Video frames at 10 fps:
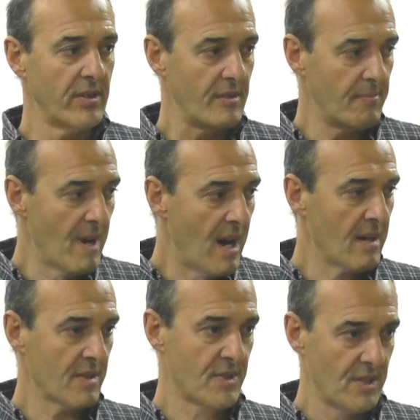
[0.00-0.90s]
The
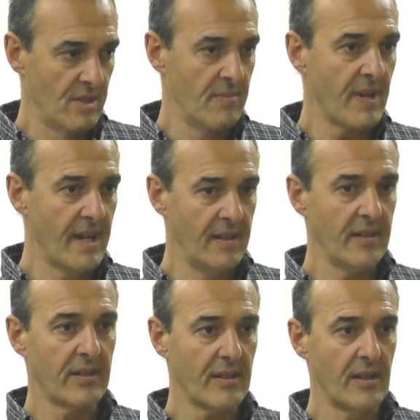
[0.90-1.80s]
marks that you
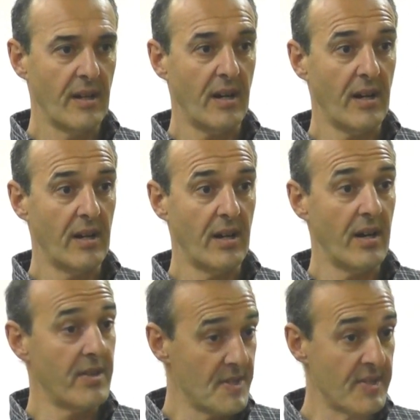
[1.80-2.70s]
make
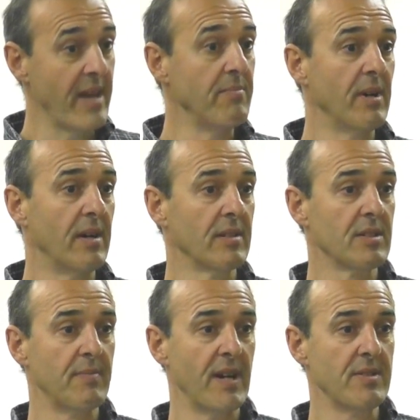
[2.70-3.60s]
are the same marks
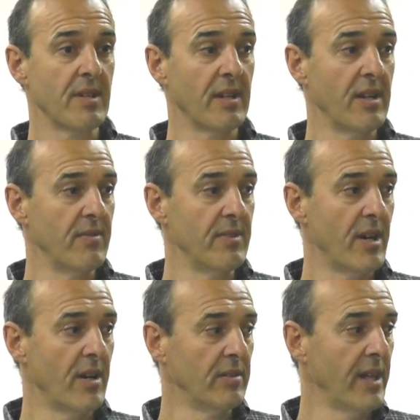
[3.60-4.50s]
basically over the
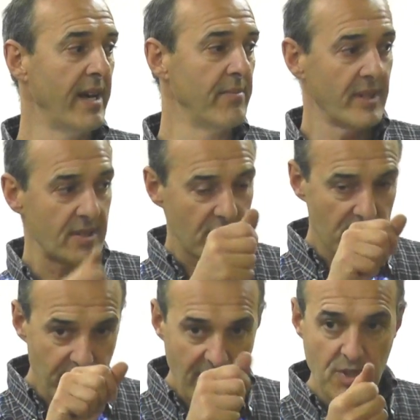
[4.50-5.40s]
whole head because it's
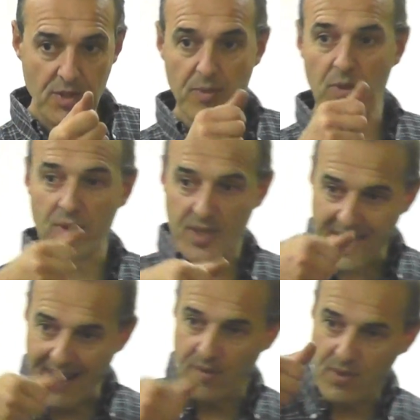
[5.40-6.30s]
very smooth,
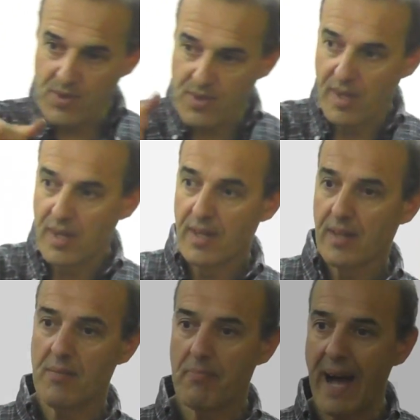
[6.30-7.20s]
dense,
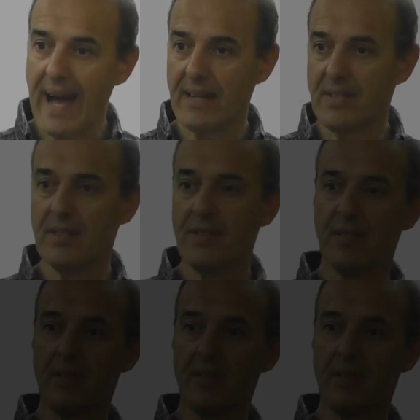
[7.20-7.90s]
compacted.